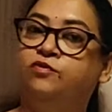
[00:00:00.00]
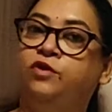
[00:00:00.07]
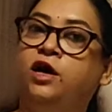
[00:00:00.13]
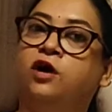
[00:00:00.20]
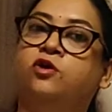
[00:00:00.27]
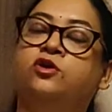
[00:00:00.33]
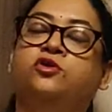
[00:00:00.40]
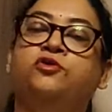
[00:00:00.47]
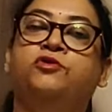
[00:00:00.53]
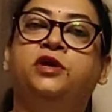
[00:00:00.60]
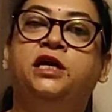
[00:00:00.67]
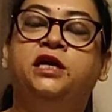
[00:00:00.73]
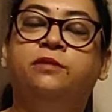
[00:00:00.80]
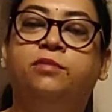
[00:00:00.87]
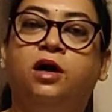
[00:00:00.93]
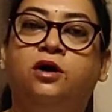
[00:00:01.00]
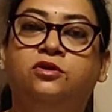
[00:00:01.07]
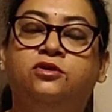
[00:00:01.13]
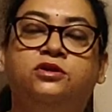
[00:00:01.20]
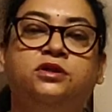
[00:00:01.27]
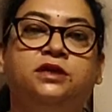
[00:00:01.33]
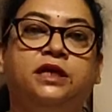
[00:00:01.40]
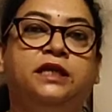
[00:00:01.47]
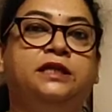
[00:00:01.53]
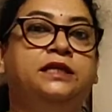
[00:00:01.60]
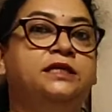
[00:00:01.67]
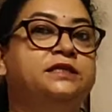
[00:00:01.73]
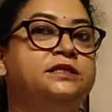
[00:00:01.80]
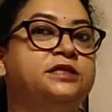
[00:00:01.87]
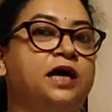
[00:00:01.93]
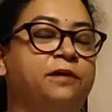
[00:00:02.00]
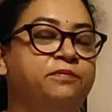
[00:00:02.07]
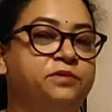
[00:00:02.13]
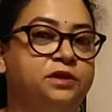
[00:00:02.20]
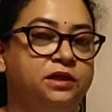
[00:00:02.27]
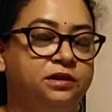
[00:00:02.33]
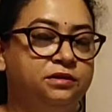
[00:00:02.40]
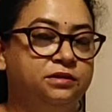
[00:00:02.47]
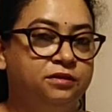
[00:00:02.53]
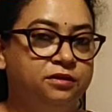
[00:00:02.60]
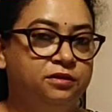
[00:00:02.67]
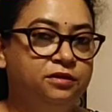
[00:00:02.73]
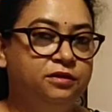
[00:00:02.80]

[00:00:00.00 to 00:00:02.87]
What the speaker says: that we are going to read about in this chapter?